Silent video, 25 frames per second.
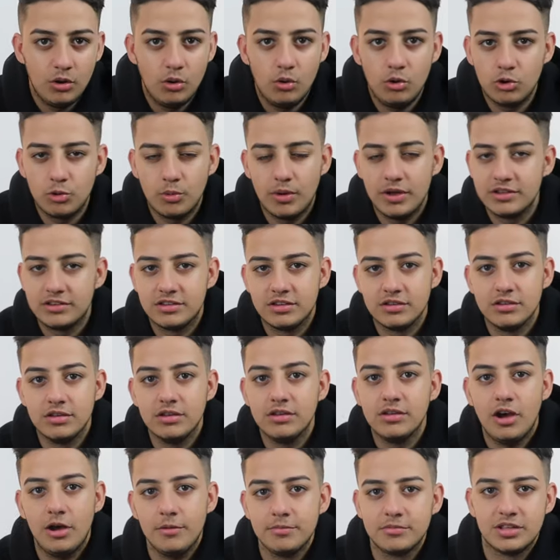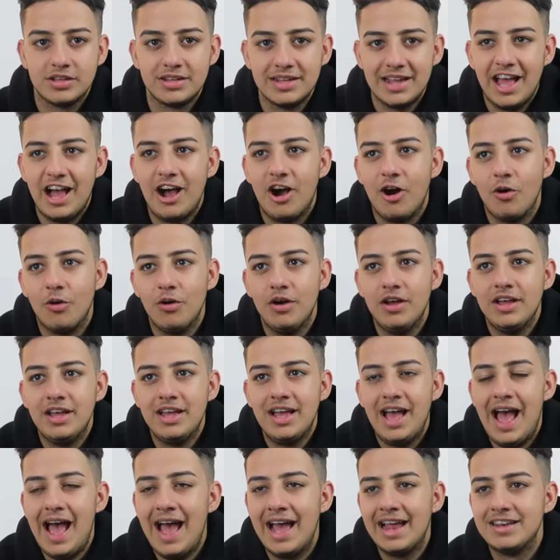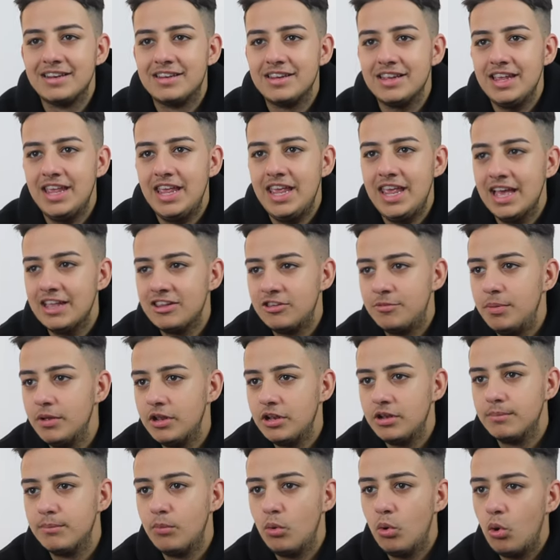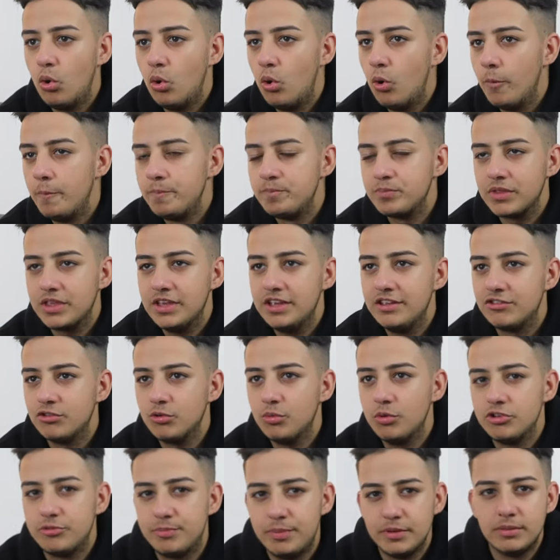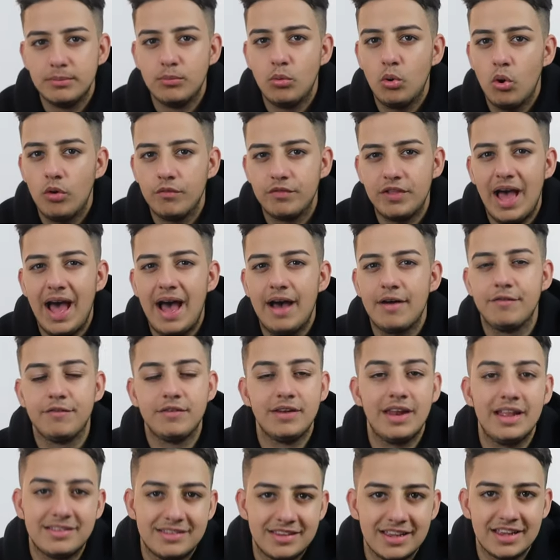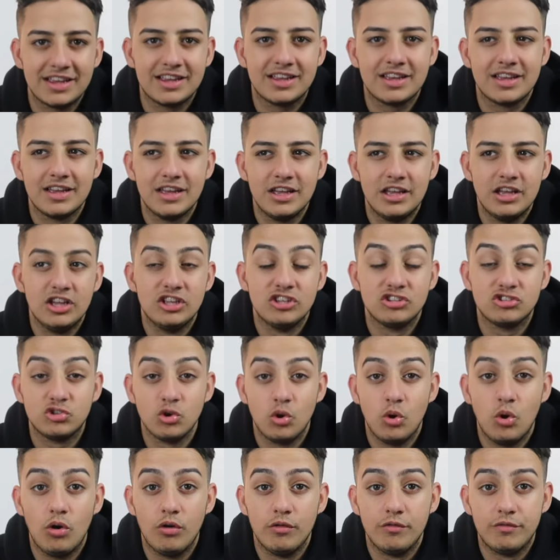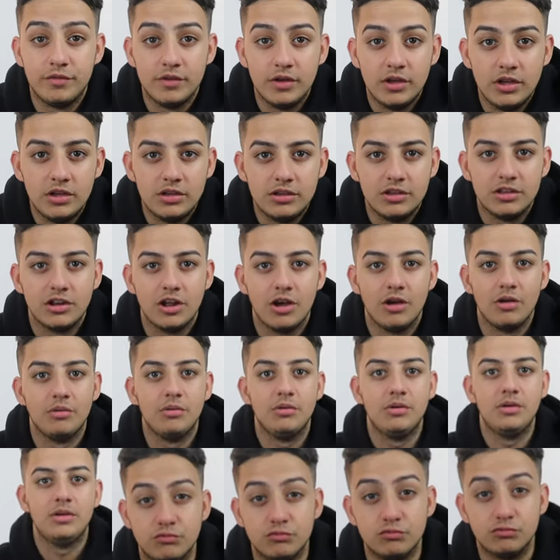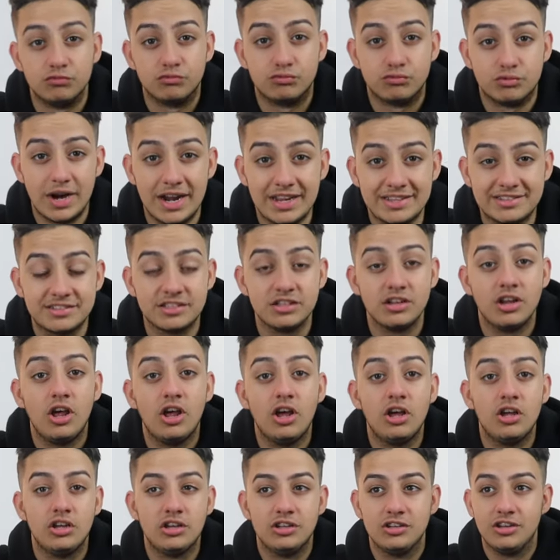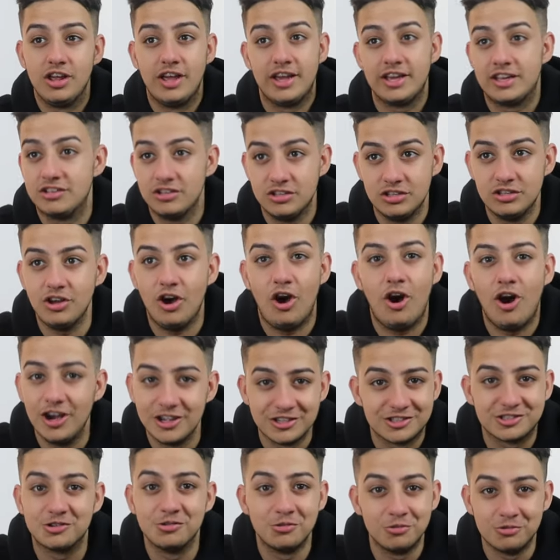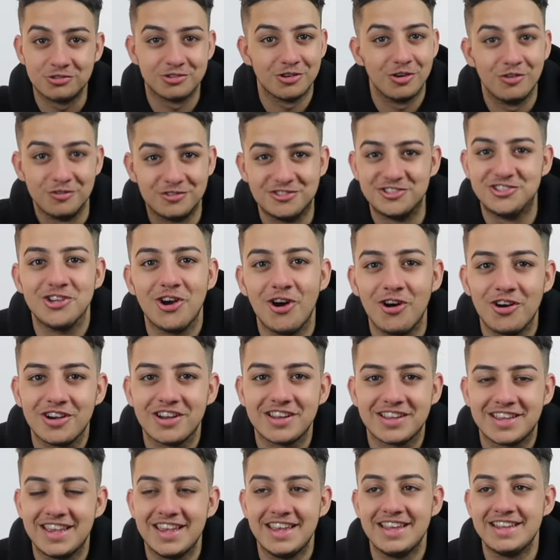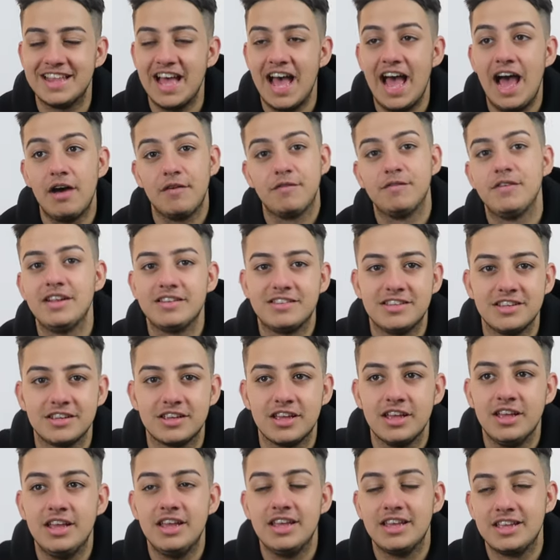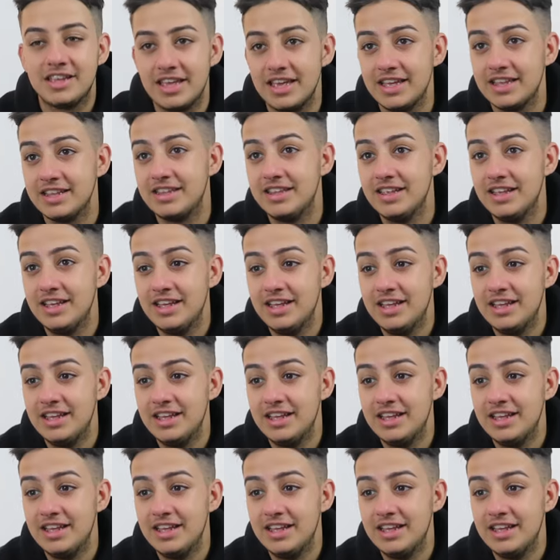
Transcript: all the way to up to now. And he has been more... He's always been more of the athletic sort of, you know, wrestler, like high school sort of jock kid, that athletic kid